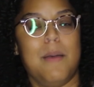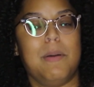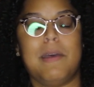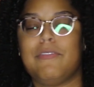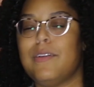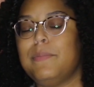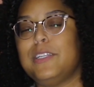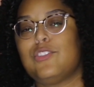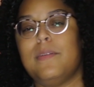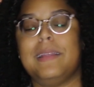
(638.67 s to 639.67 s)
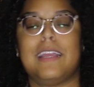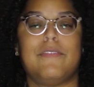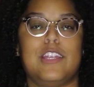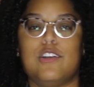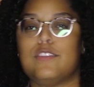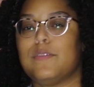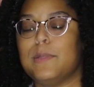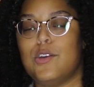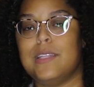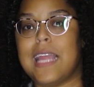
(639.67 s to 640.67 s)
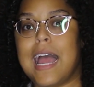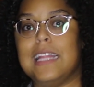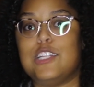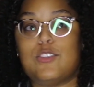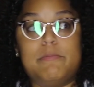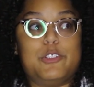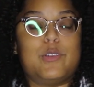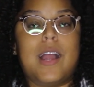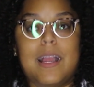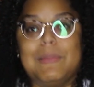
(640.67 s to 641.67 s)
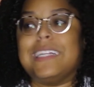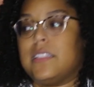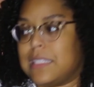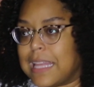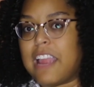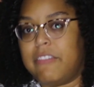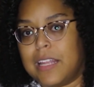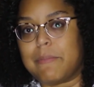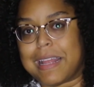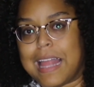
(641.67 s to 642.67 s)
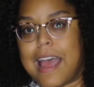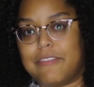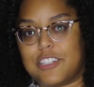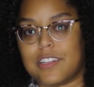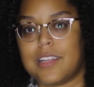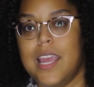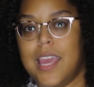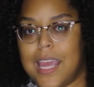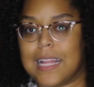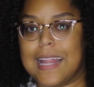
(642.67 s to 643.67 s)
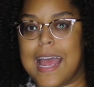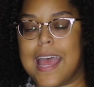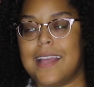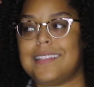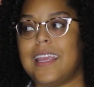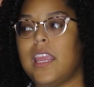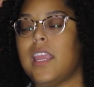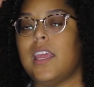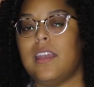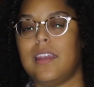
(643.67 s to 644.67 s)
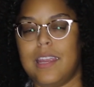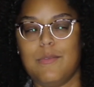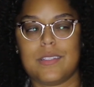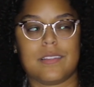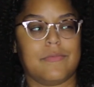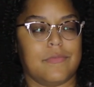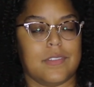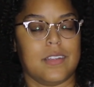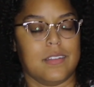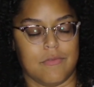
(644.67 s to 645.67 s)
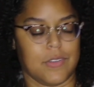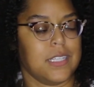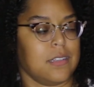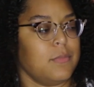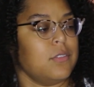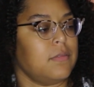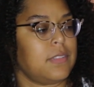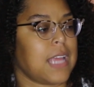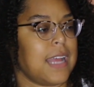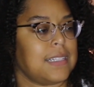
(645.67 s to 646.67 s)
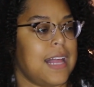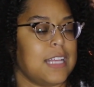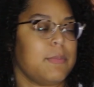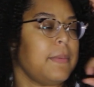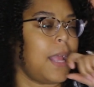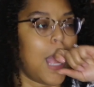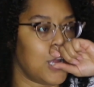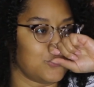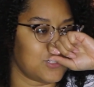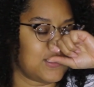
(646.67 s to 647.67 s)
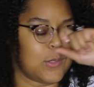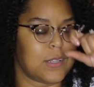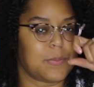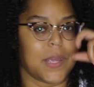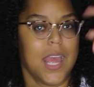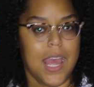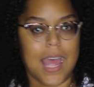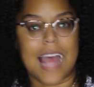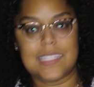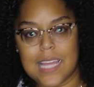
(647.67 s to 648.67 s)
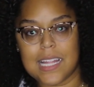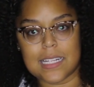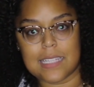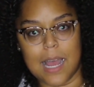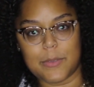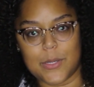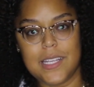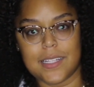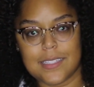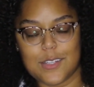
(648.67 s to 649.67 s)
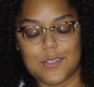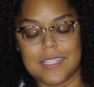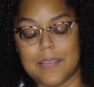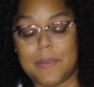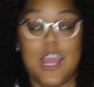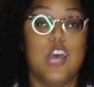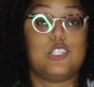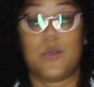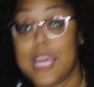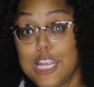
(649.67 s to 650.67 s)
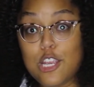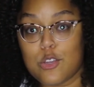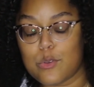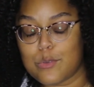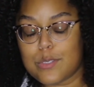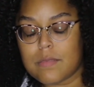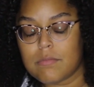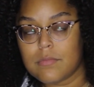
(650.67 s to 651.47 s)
but my friend would be showing me like videos from Lonely Island. So I'm trying, like, stifling my laughter in class. And it was a reasonable size class, maybe like 100 students, but I sat at the top so he could still see me. So anywho's,